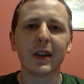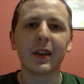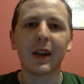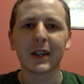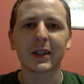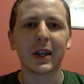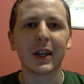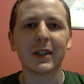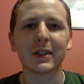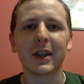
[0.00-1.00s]
Next thing
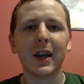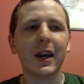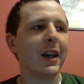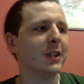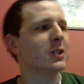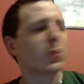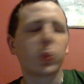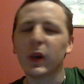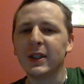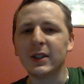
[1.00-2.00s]
is, he's
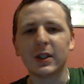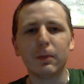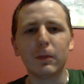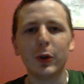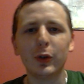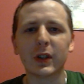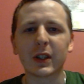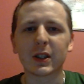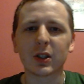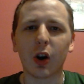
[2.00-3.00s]
switching
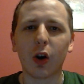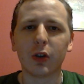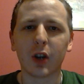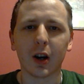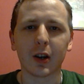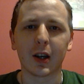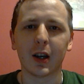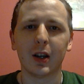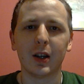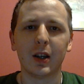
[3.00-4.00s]
music's Otunga.
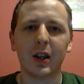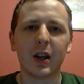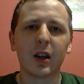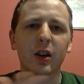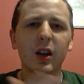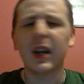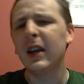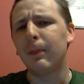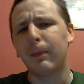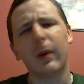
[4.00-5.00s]

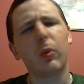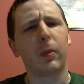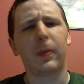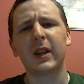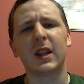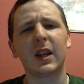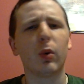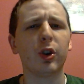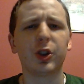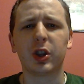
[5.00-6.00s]
Basically he
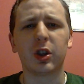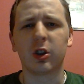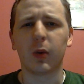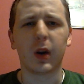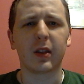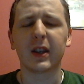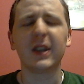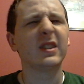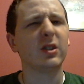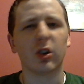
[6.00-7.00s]
won't do anything.
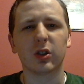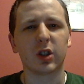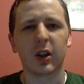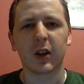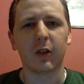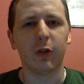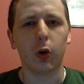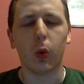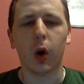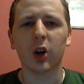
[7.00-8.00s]
He's not done anything for
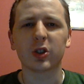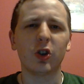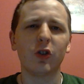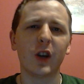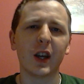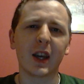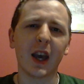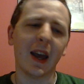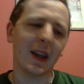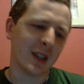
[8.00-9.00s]
a while, so who really
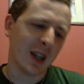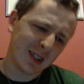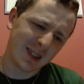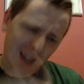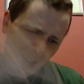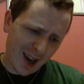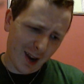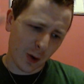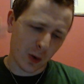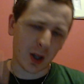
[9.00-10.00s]
cares?
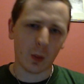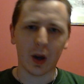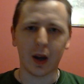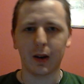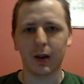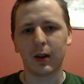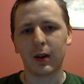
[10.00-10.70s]
Down he went.